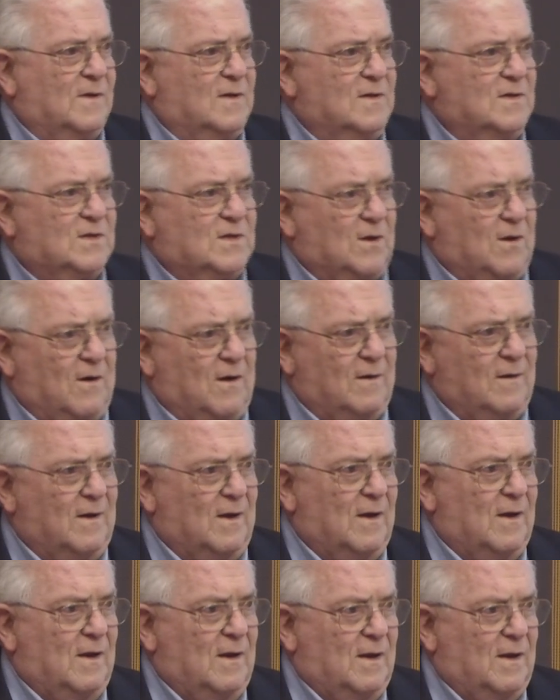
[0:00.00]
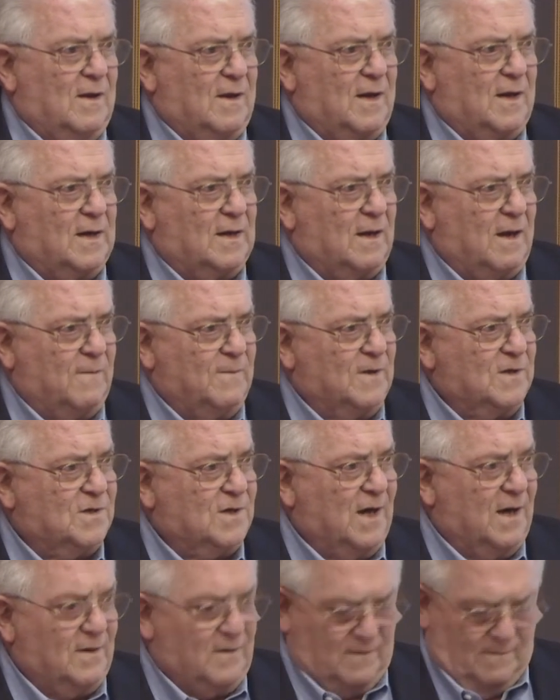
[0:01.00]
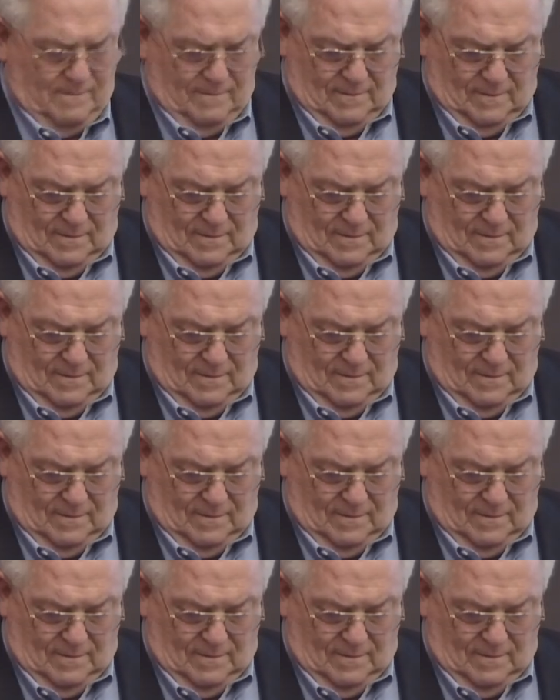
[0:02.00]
concern, like climate change.